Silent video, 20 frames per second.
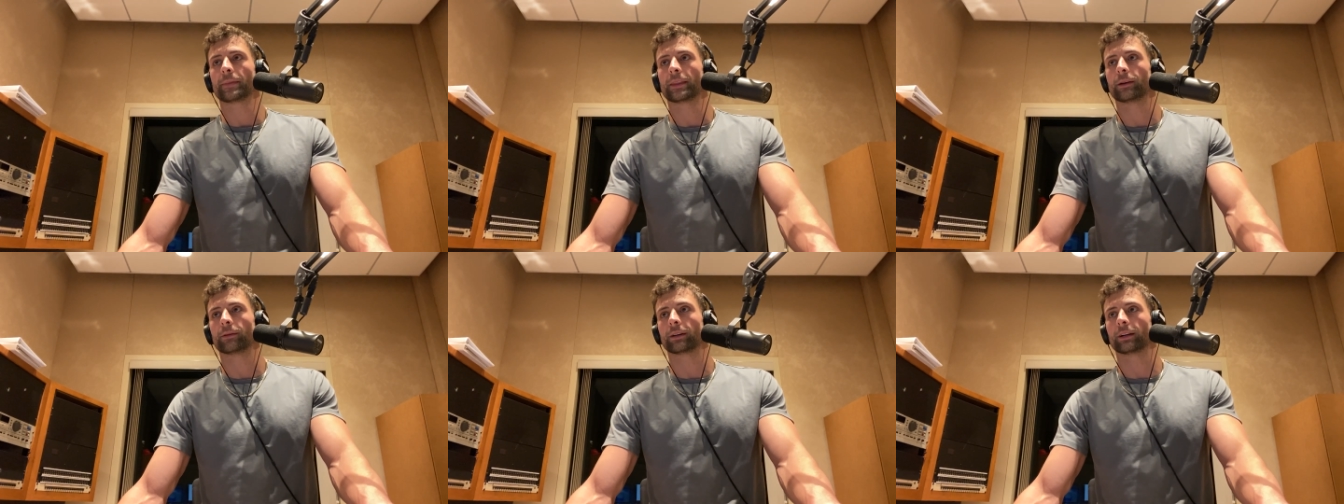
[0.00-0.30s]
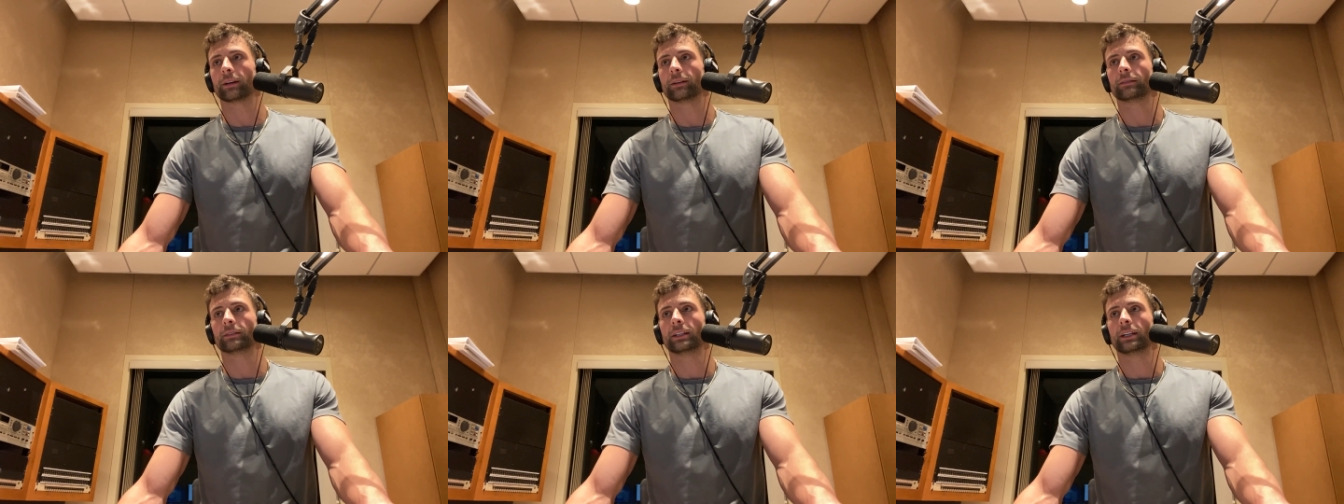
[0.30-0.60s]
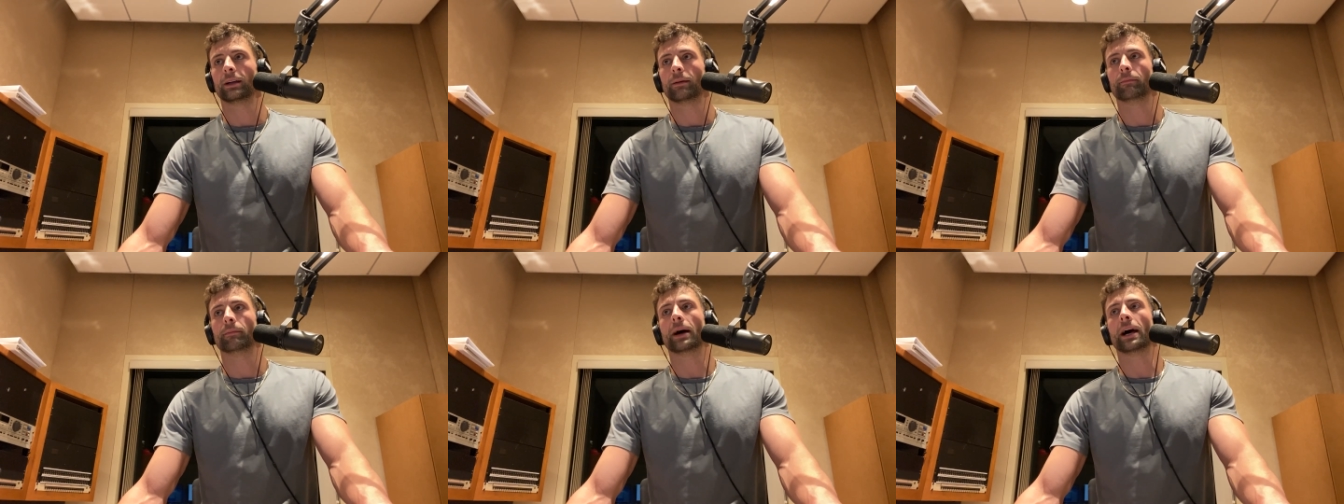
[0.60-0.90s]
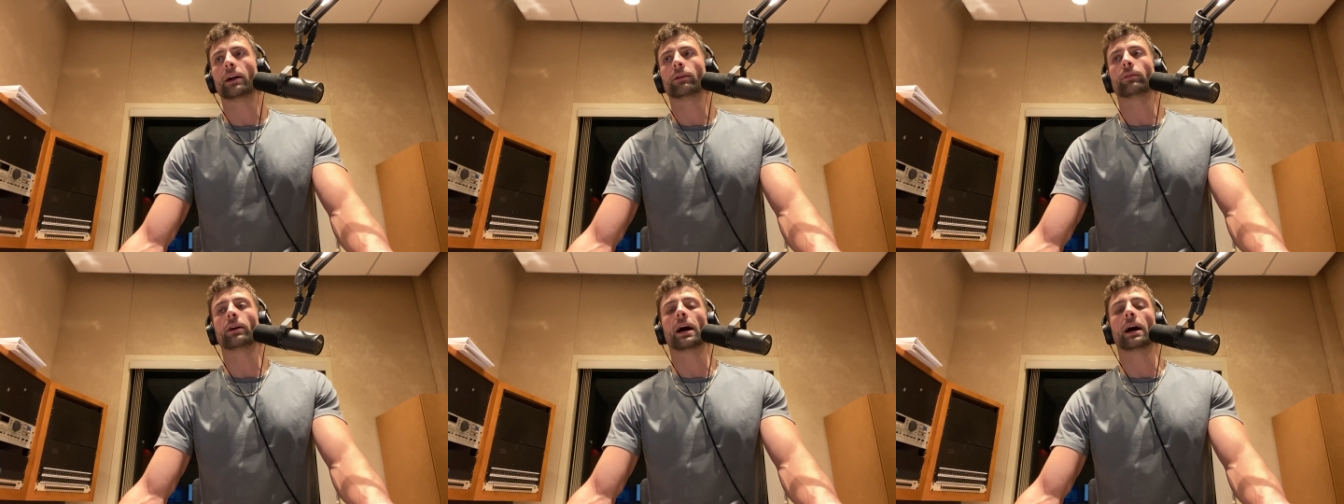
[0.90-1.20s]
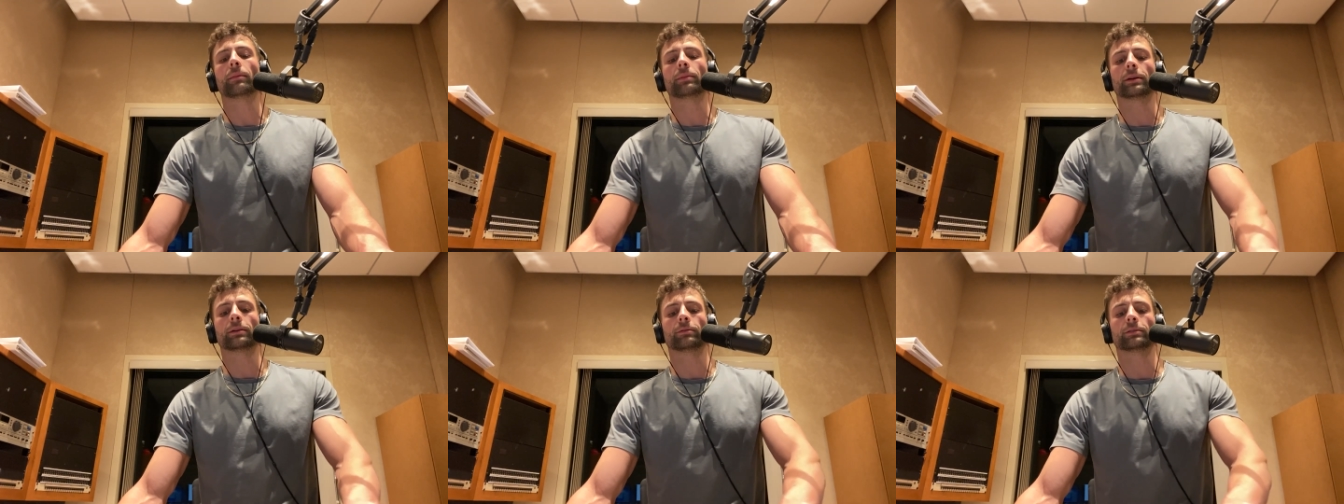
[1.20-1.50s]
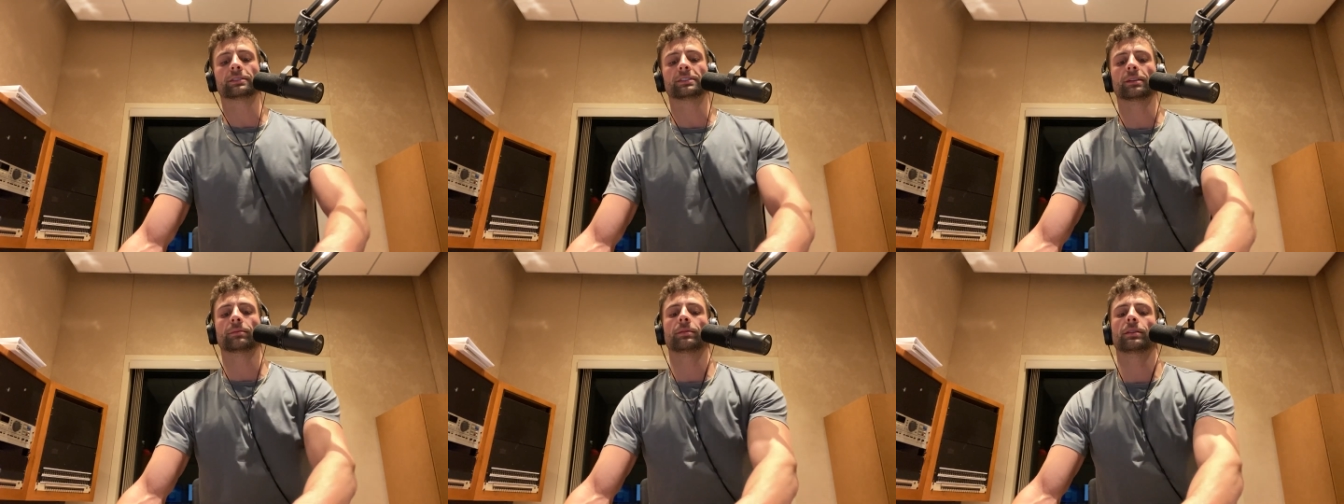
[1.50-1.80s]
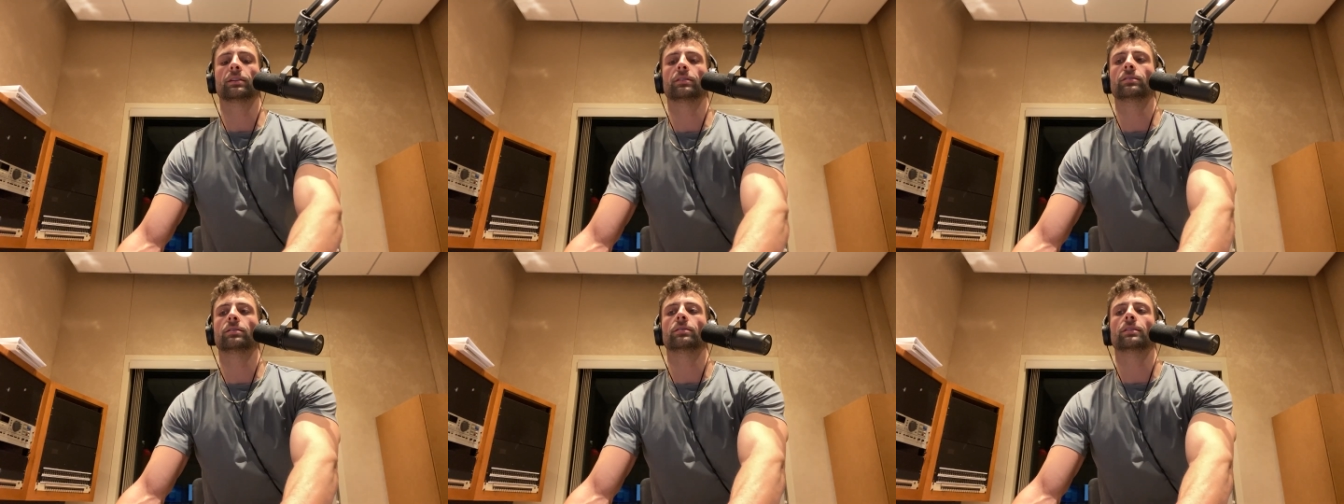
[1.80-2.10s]
Here we go. Matt Robert, what's
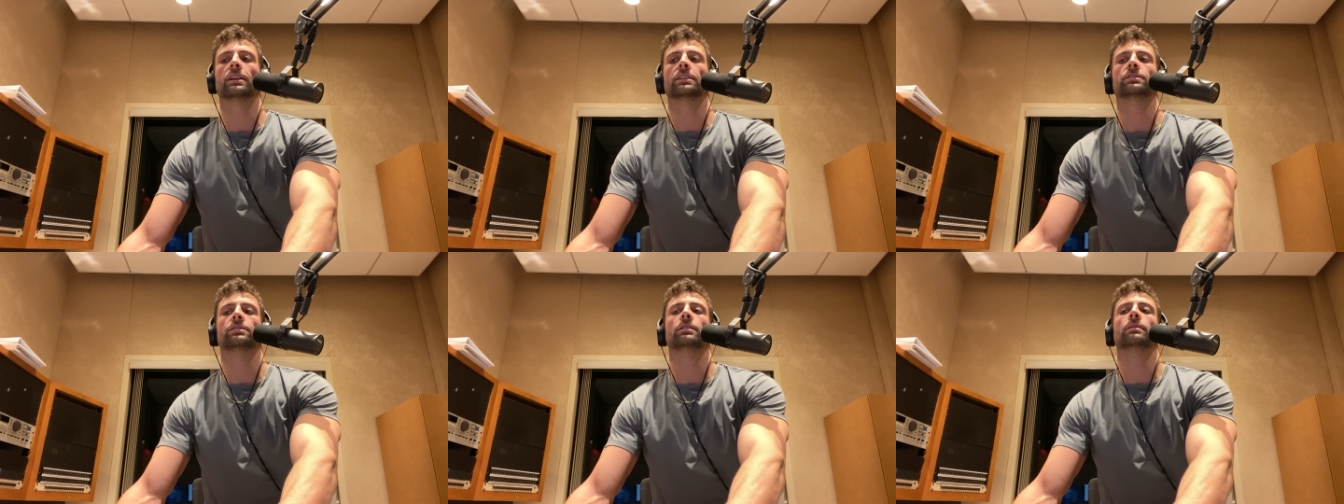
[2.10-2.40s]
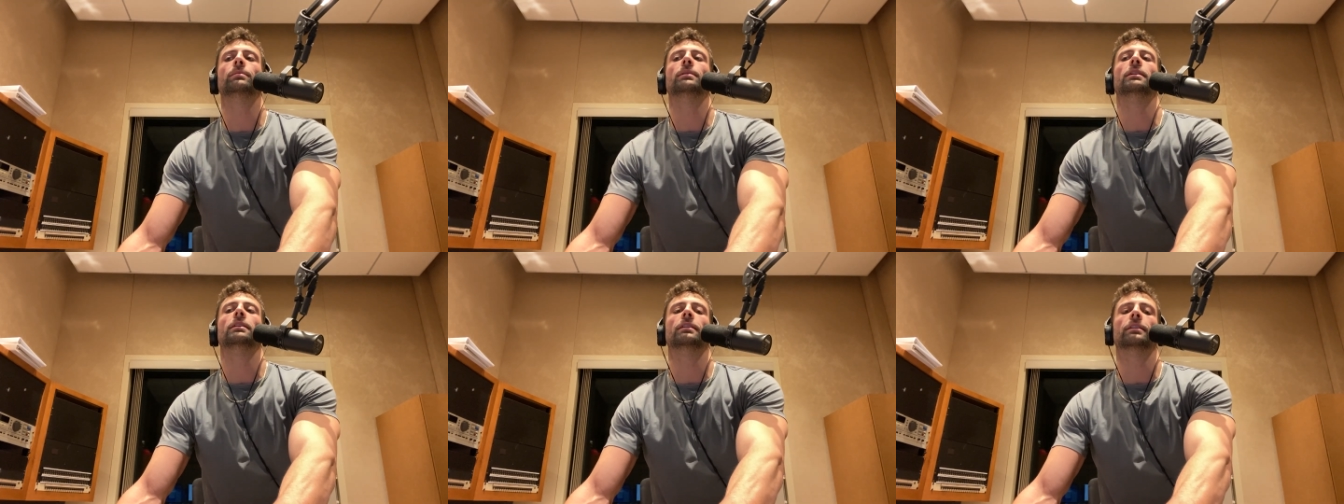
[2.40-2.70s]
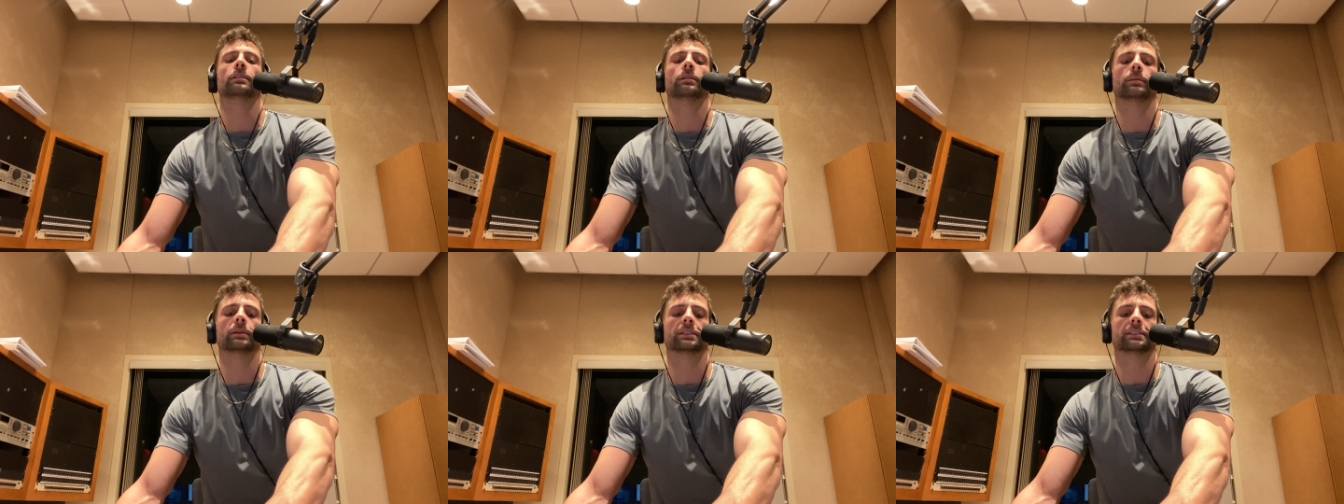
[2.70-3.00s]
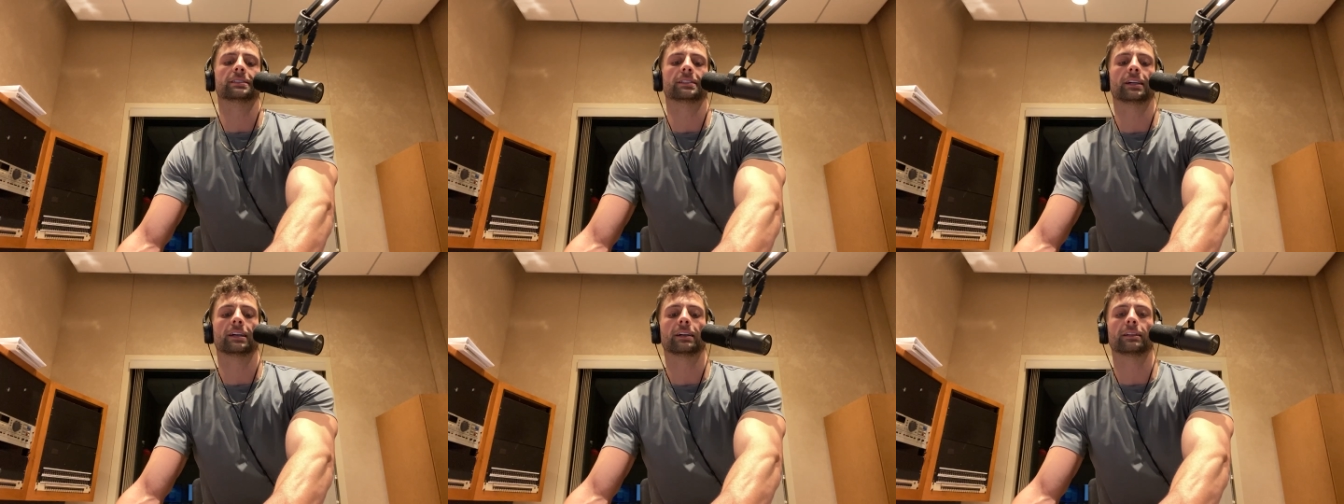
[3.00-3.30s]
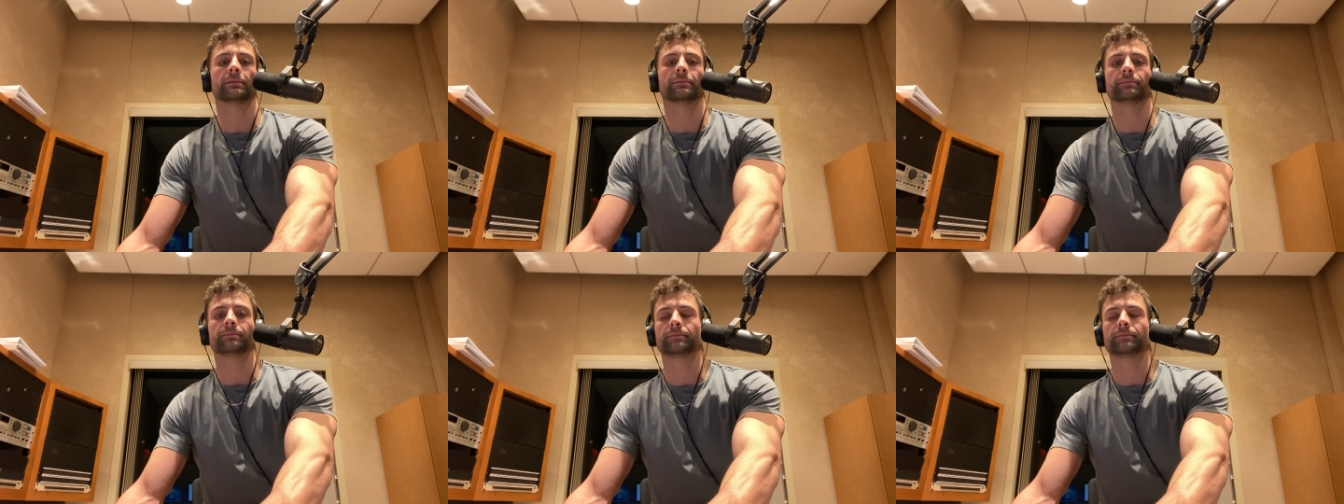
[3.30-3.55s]
something you do that should be illegal but it's not?